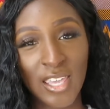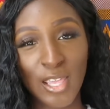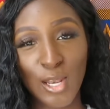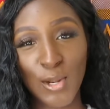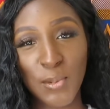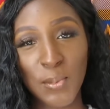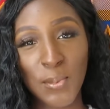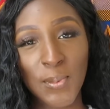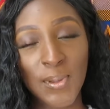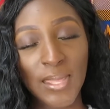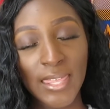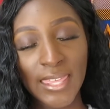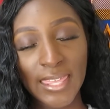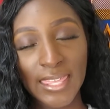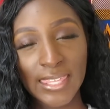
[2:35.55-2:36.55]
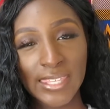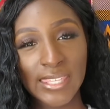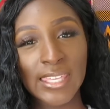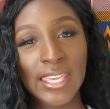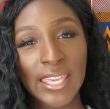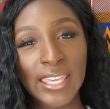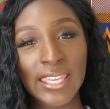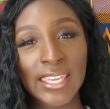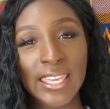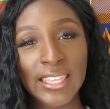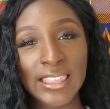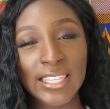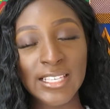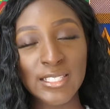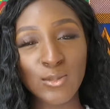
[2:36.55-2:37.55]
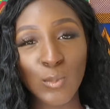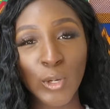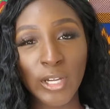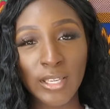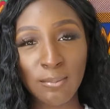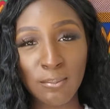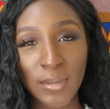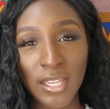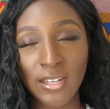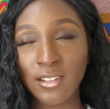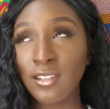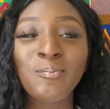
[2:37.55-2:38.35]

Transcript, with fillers: you know get things working better.